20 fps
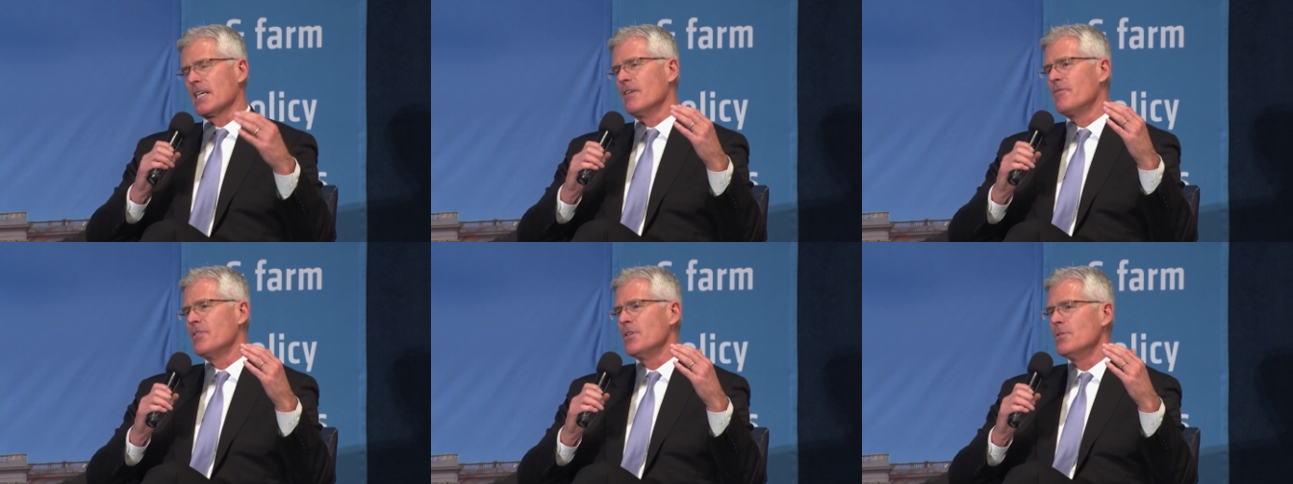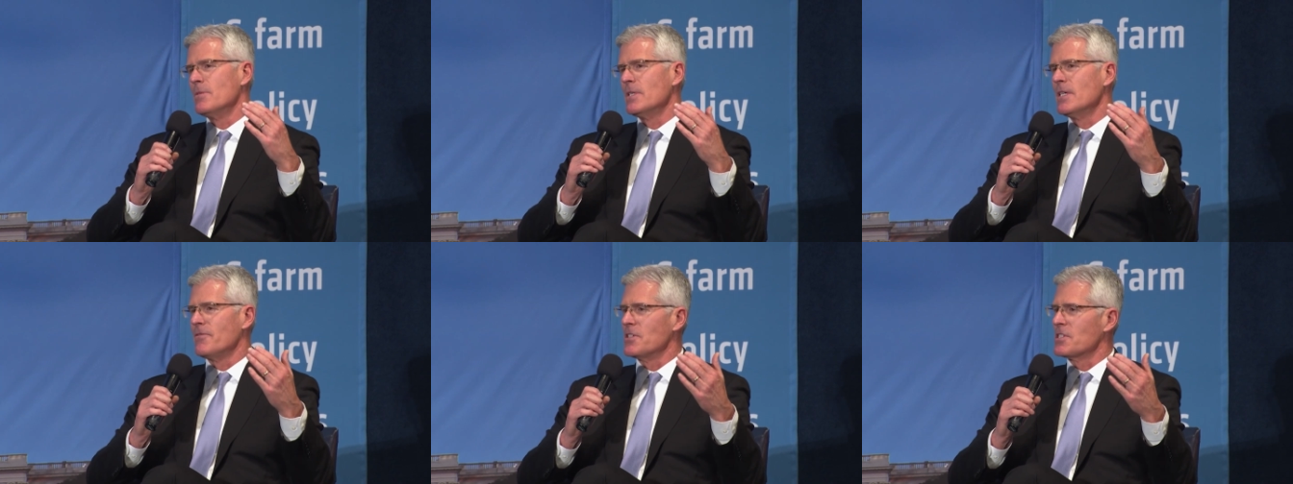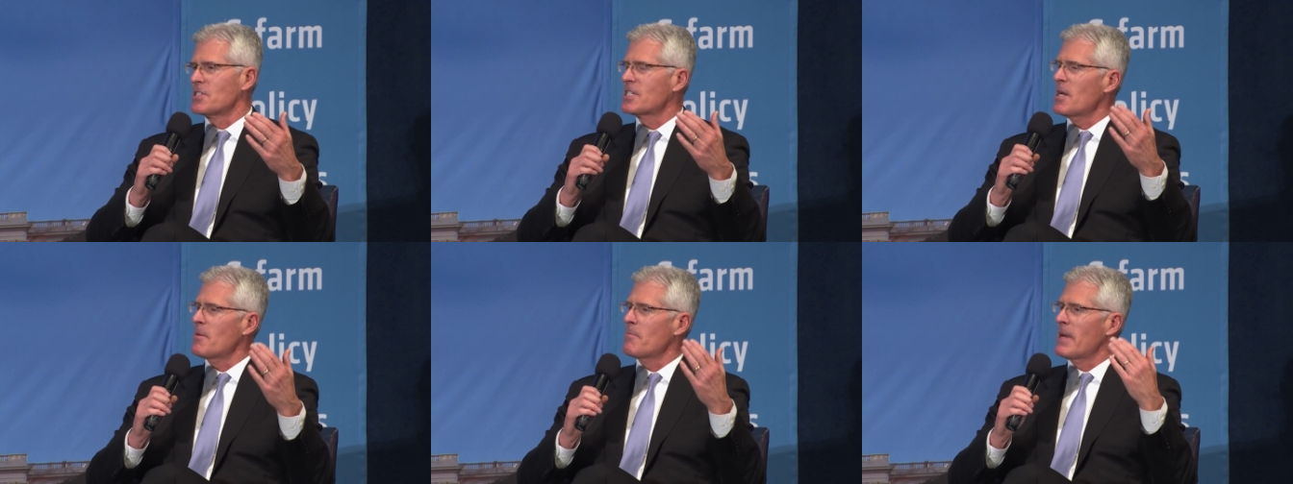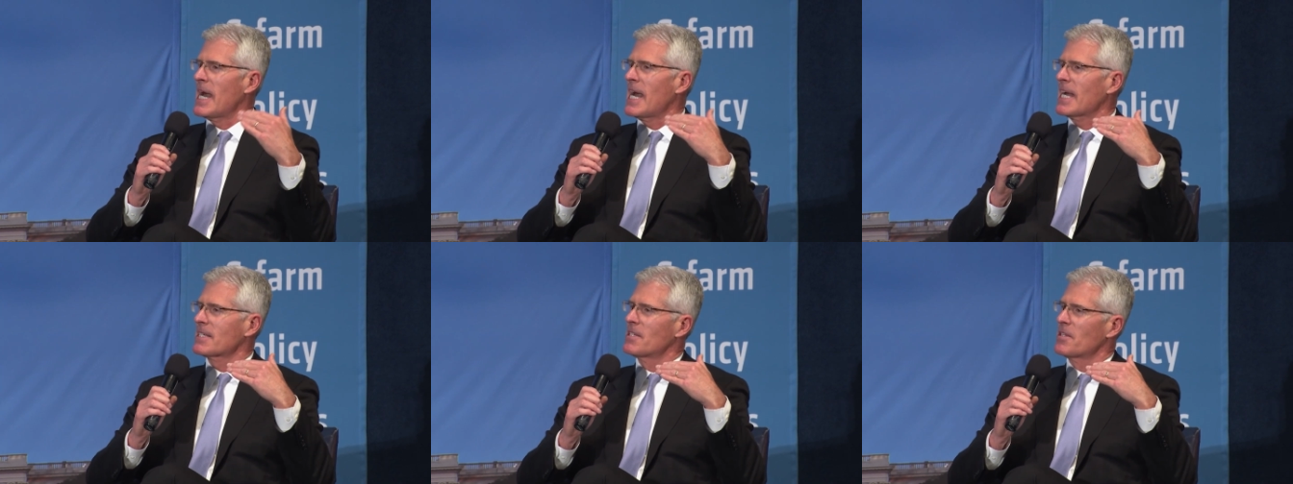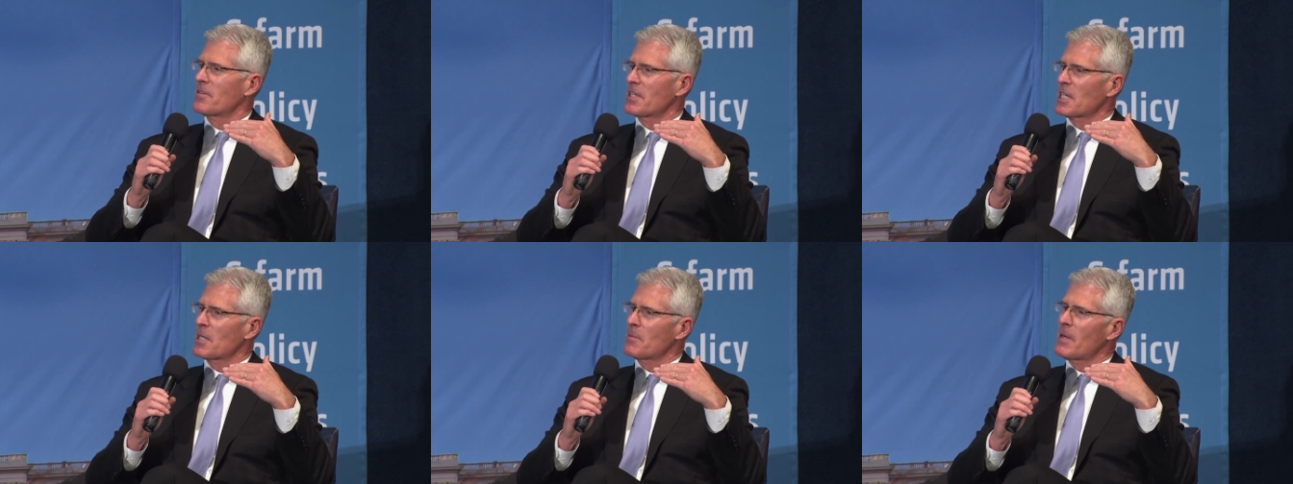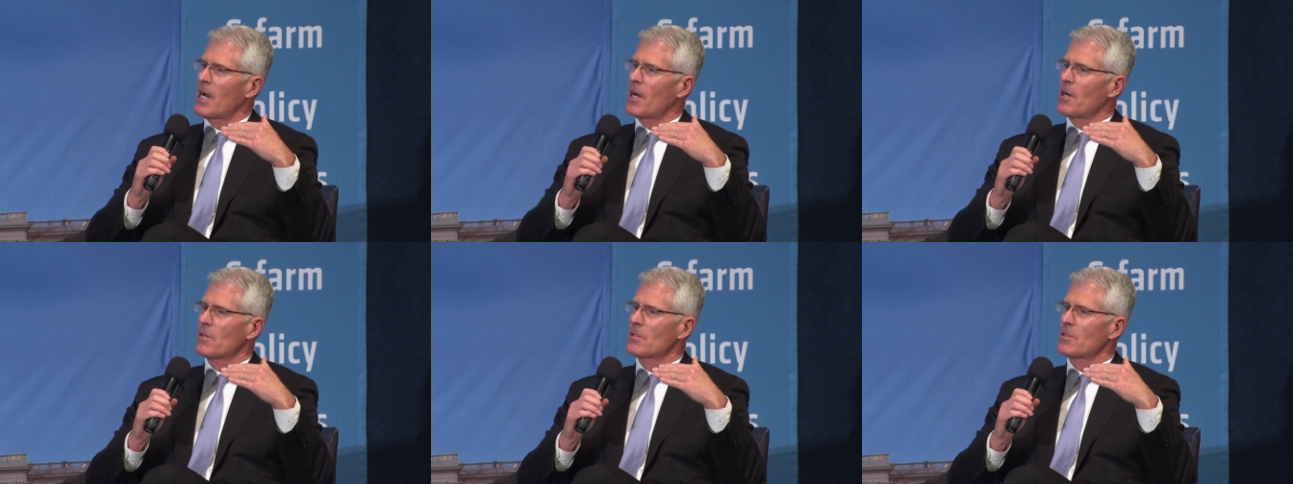If you if you step back to think about